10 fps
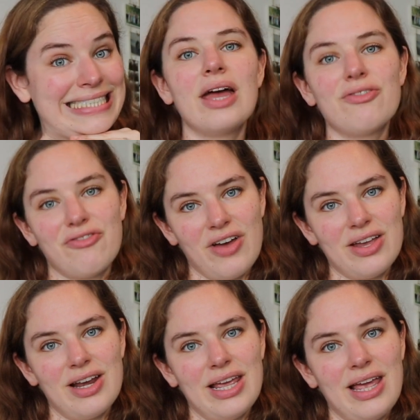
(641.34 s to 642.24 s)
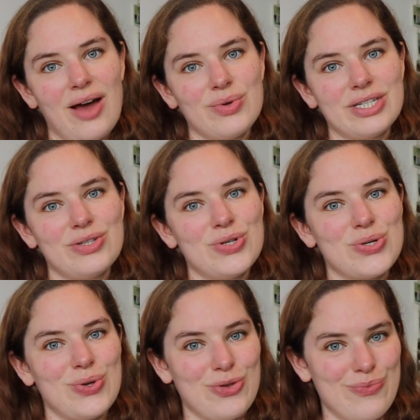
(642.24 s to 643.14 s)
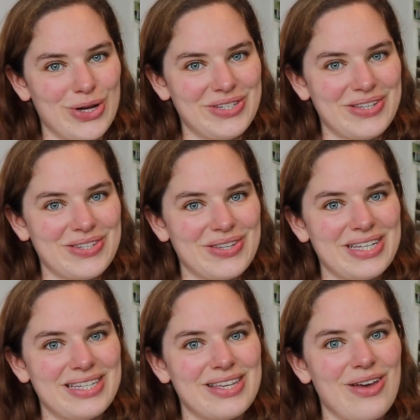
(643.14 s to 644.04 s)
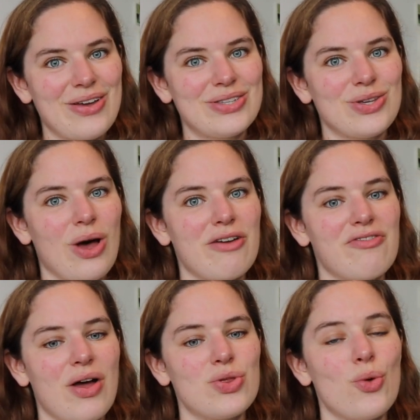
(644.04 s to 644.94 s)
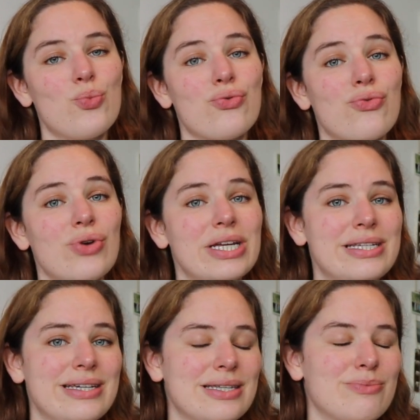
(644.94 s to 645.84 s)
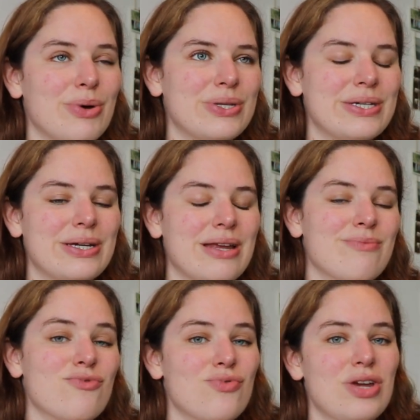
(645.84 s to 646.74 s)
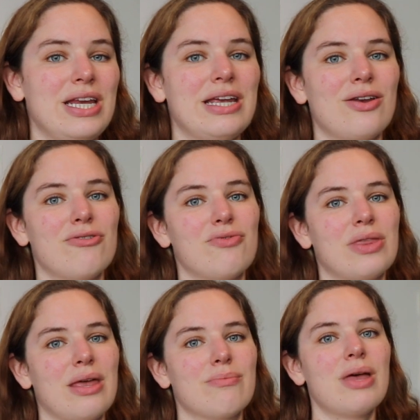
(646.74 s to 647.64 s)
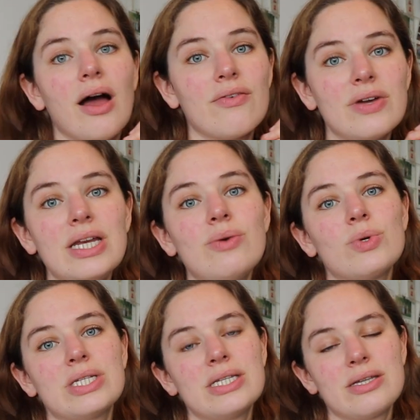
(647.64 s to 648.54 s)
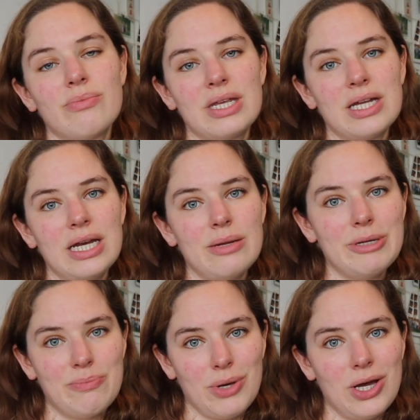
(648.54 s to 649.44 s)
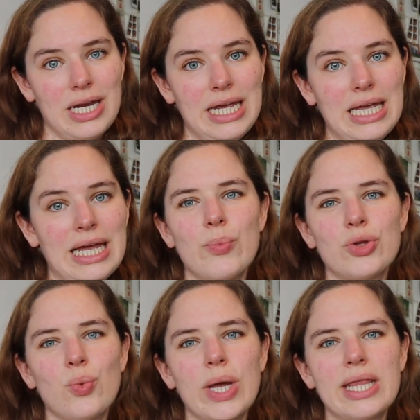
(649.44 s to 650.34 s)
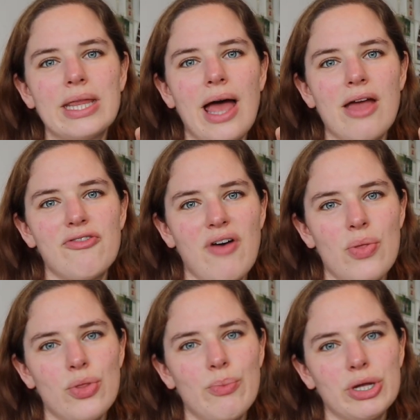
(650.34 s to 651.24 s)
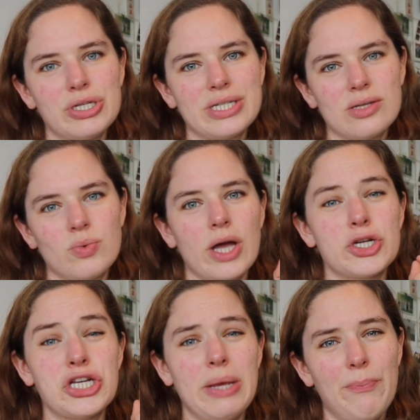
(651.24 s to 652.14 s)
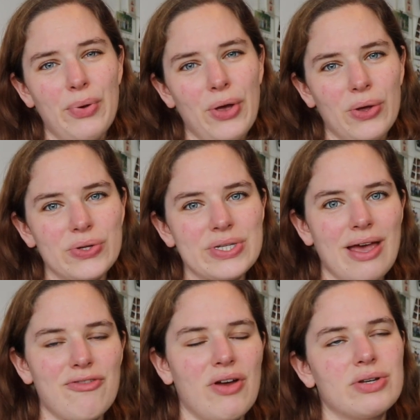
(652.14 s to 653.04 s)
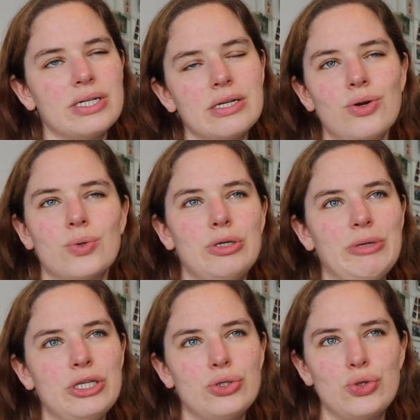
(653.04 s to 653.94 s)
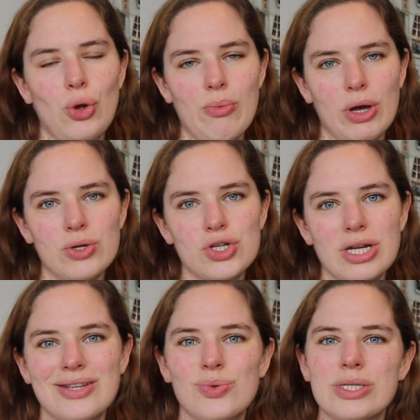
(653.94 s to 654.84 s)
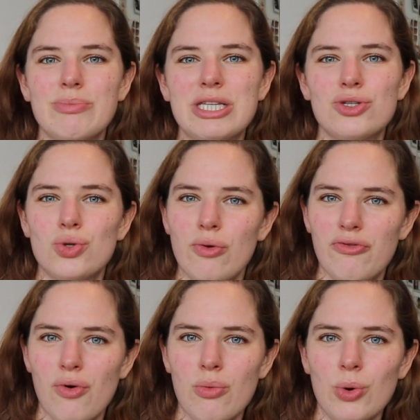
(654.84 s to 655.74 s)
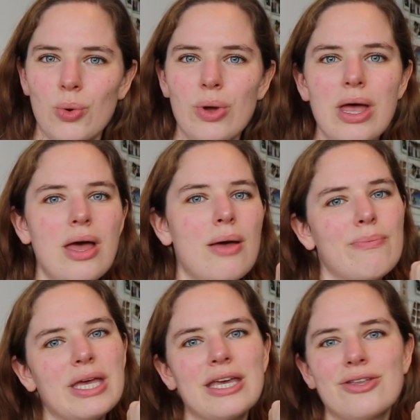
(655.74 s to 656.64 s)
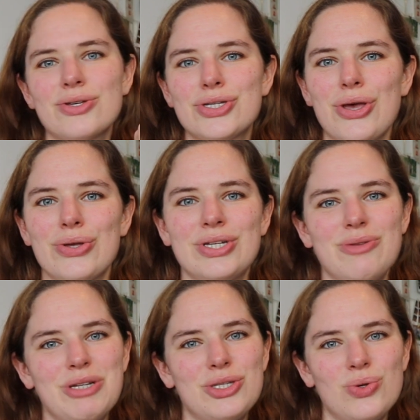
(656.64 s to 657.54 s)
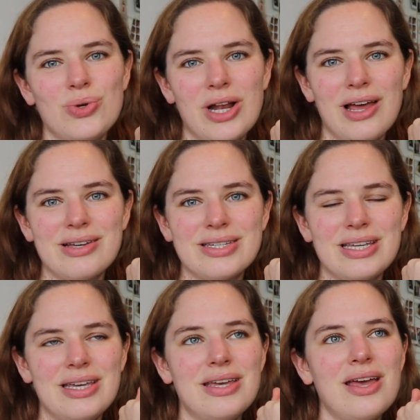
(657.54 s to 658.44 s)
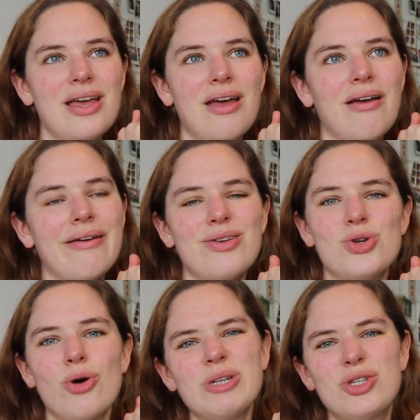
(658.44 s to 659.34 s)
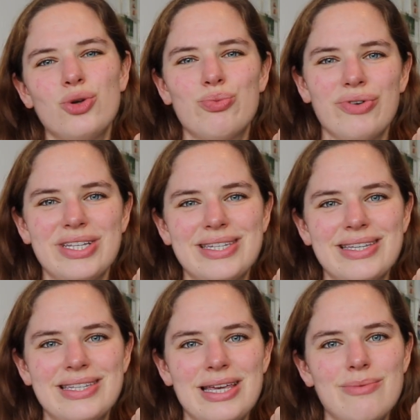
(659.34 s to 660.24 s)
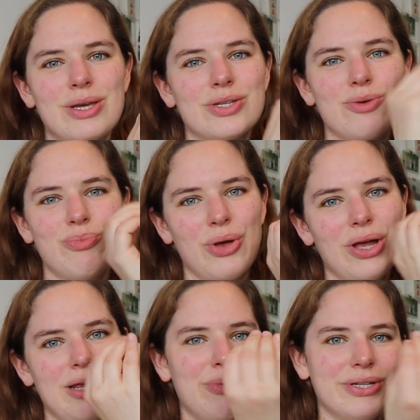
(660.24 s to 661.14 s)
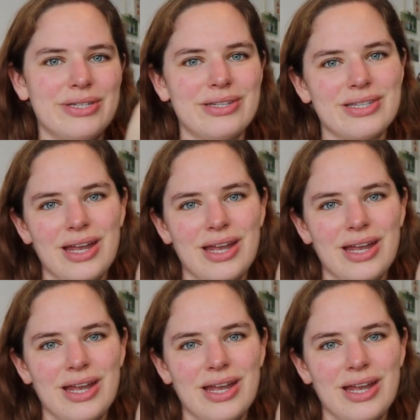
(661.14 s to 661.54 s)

And finally, I wanted to show you the buttons on this skirt. So I found the prettiest button. I'm really in love with them. I really wanted something a little bit pearly, but when I found the buttons that were actually pearls, I found that it looked a bit too much. It was a bit too formal, making the skirt a bit too classy, you know, a bit too princessy, because the pearly buttons are